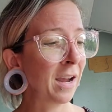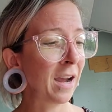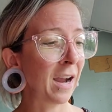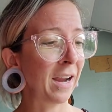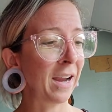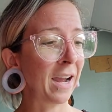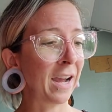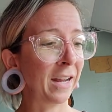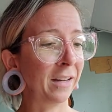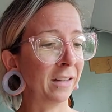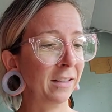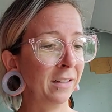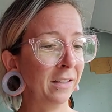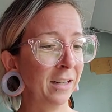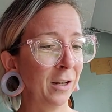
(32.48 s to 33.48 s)
I had,
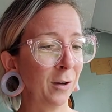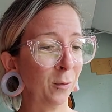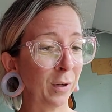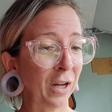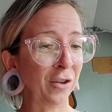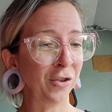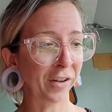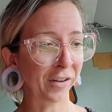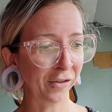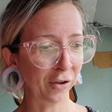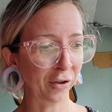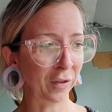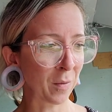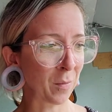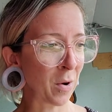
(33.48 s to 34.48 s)
when I just
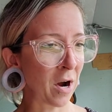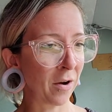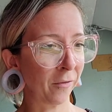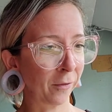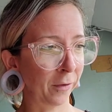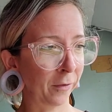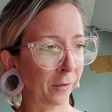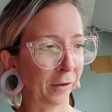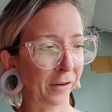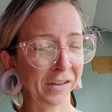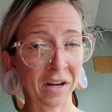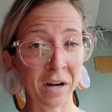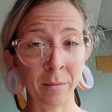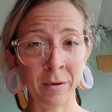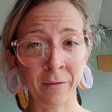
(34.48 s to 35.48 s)
took them off for the first
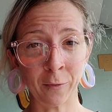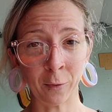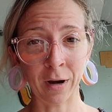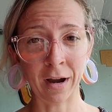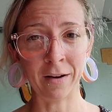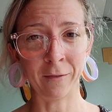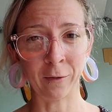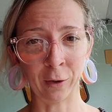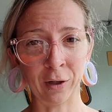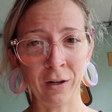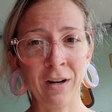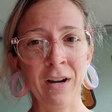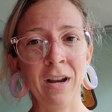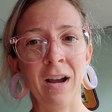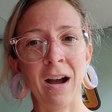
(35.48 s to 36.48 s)
time in forever,
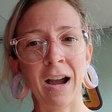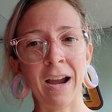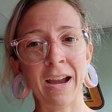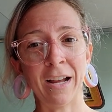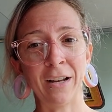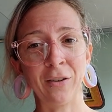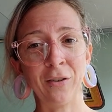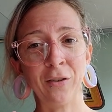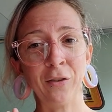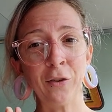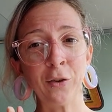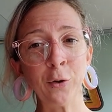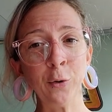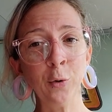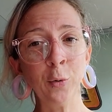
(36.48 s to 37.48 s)
I had
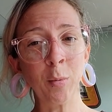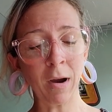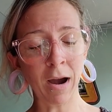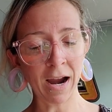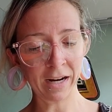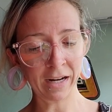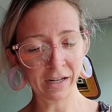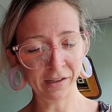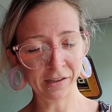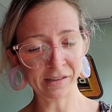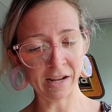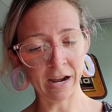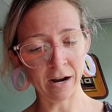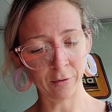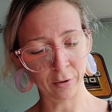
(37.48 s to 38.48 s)
two brackets
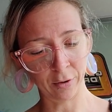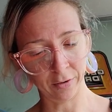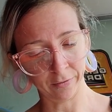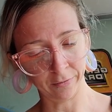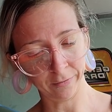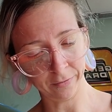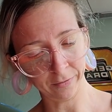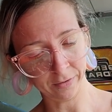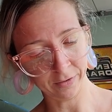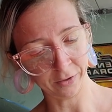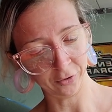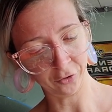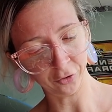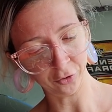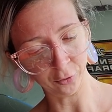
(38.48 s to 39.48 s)
out of
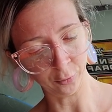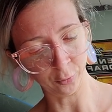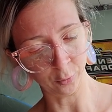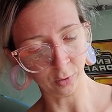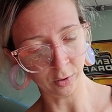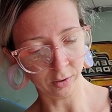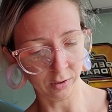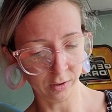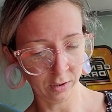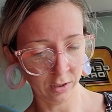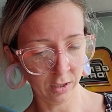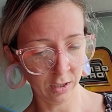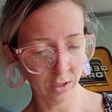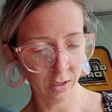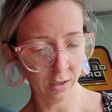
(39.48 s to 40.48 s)
the two,
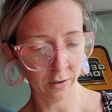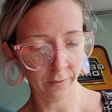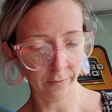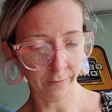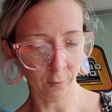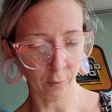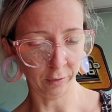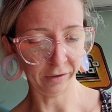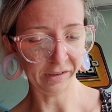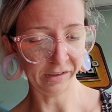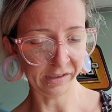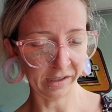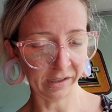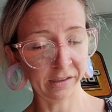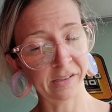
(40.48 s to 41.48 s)
four,
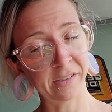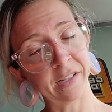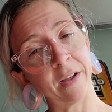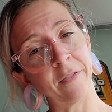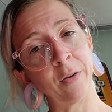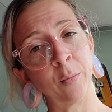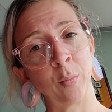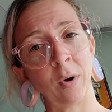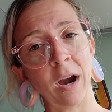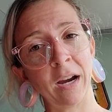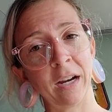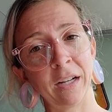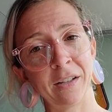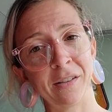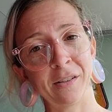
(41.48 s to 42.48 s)
six, seven
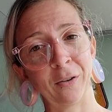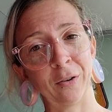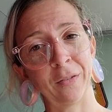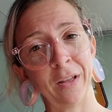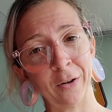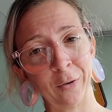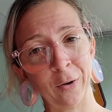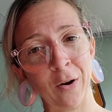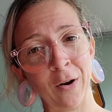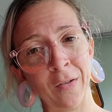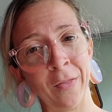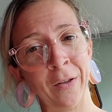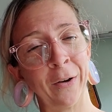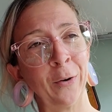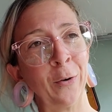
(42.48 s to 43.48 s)
brackets that are
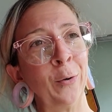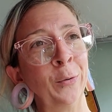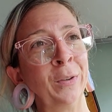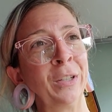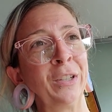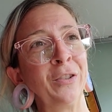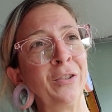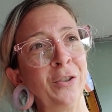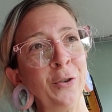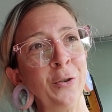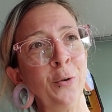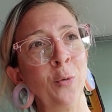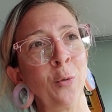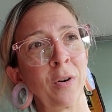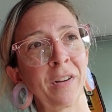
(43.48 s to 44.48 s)
on there. Only
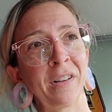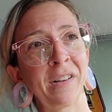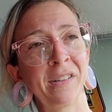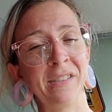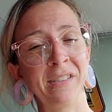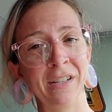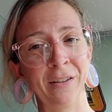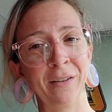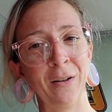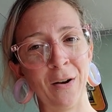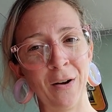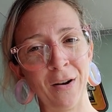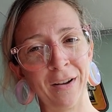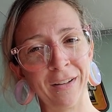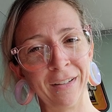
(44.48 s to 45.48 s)
two were still
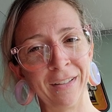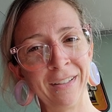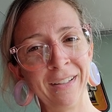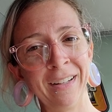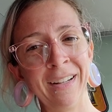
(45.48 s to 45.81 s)
on,